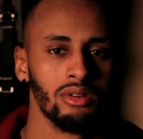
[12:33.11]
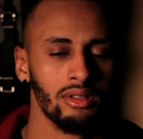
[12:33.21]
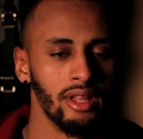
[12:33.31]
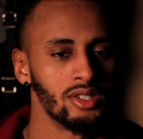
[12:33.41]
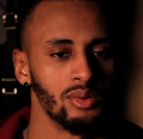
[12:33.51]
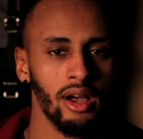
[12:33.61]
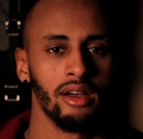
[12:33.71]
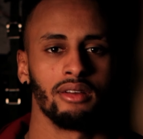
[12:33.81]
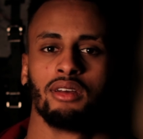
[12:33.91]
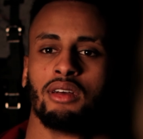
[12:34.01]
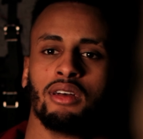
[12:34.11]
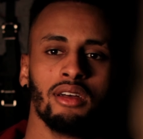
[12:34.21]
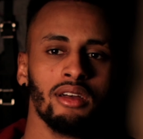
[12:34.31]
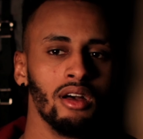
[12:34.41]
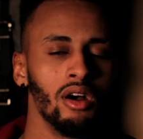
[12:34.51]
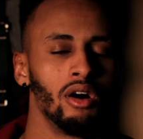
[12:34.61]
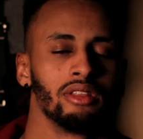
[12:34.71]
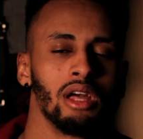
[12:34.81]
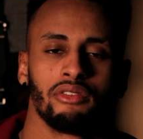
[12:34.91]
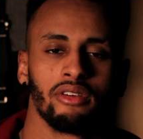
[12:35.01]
and that's why all the effort